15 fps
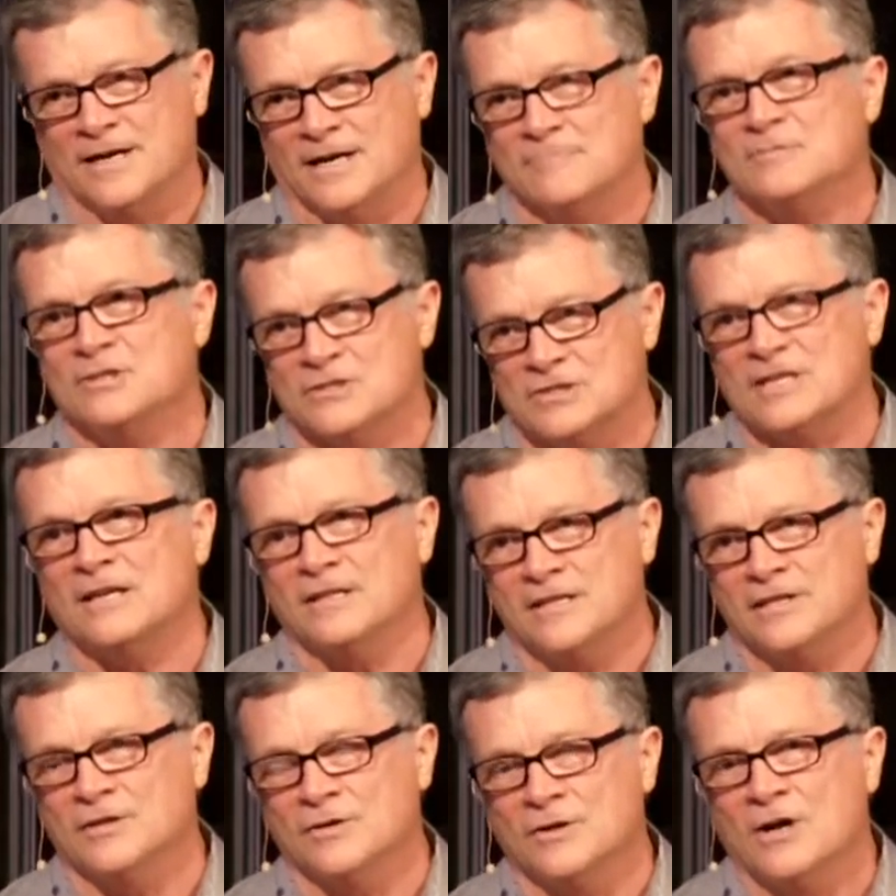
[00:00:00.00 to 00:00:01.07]
I'm just
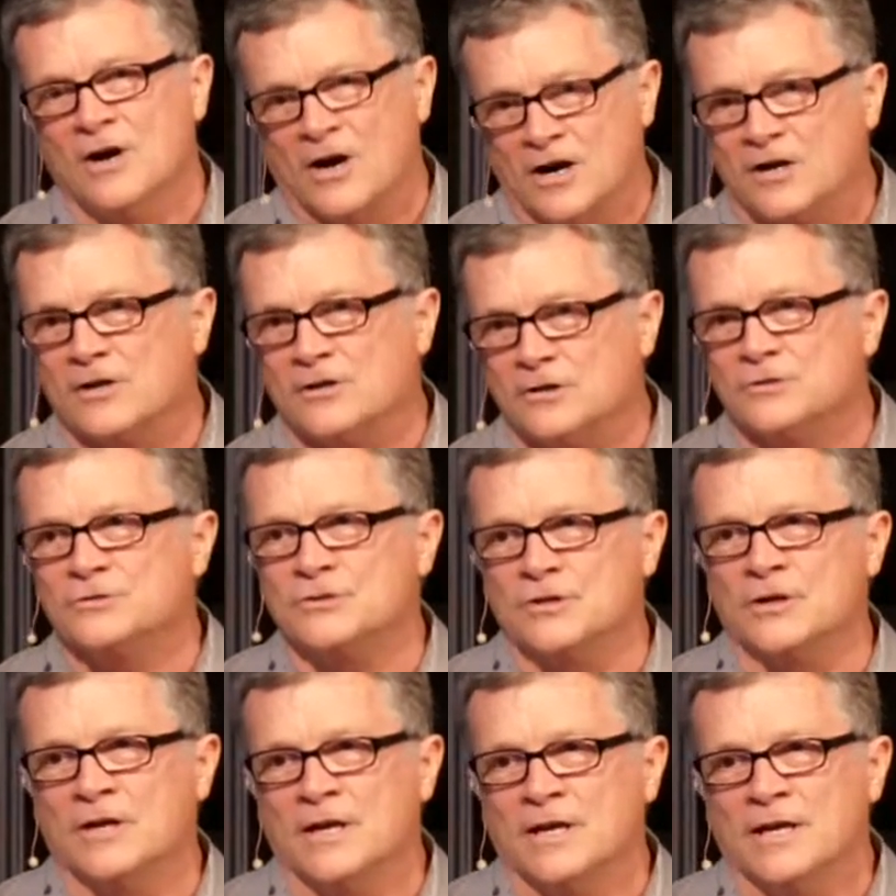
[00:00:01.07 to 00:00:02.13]
telling you, our
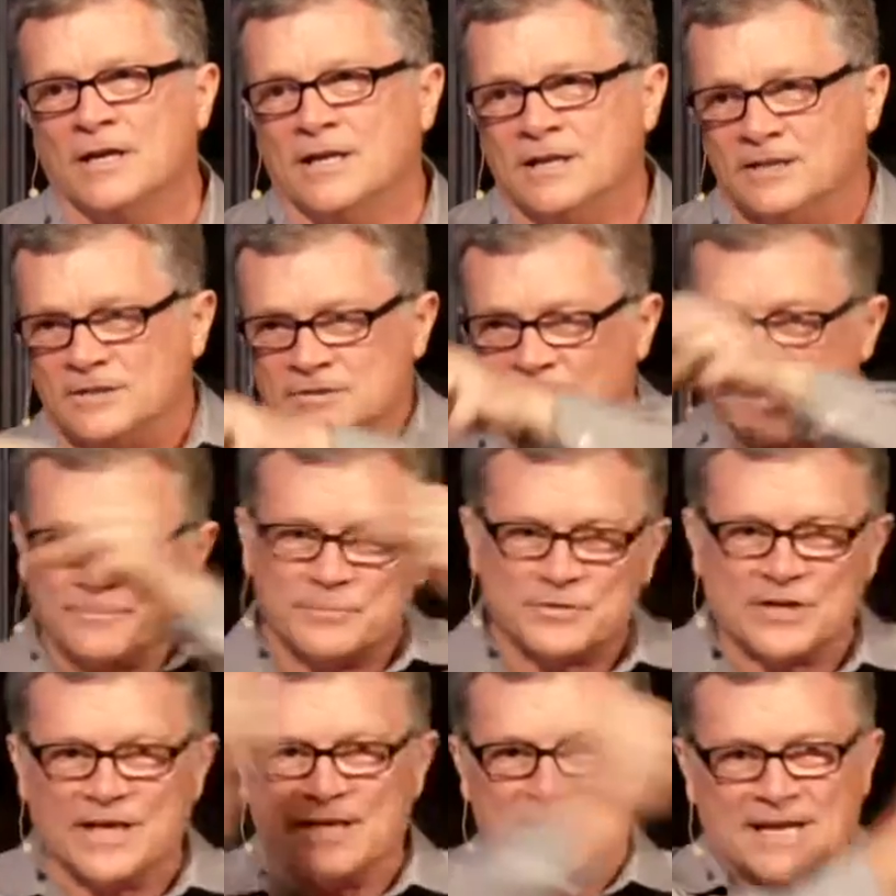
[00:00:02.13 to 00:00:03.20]
culture is
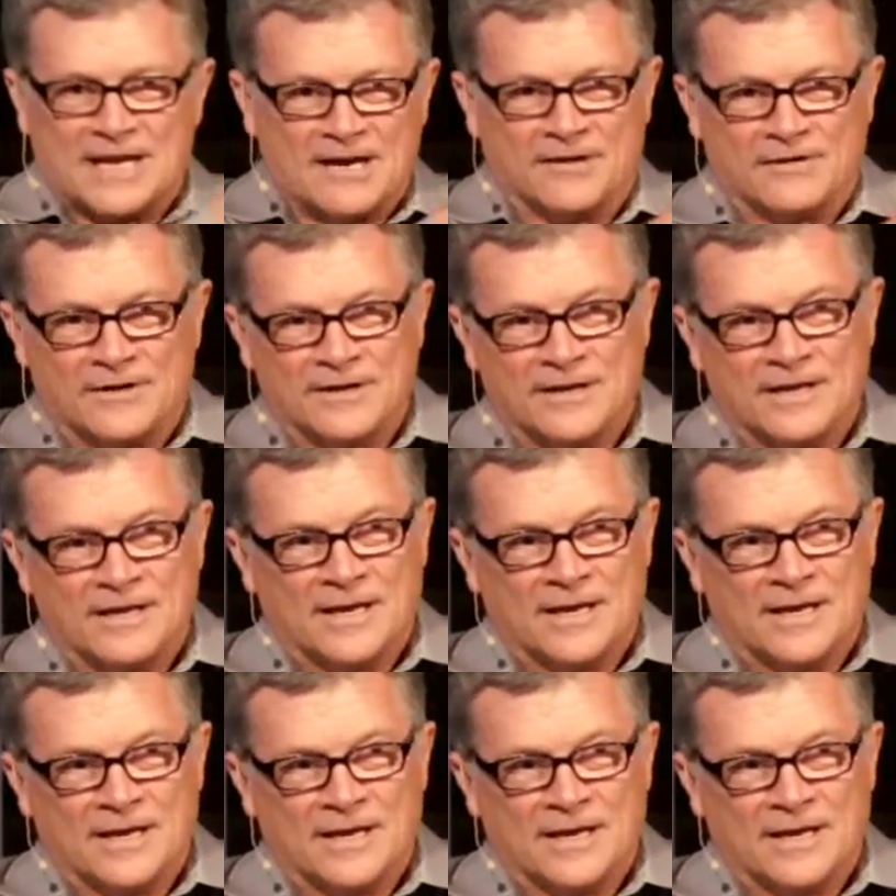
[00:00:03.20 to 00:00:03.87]
upside down.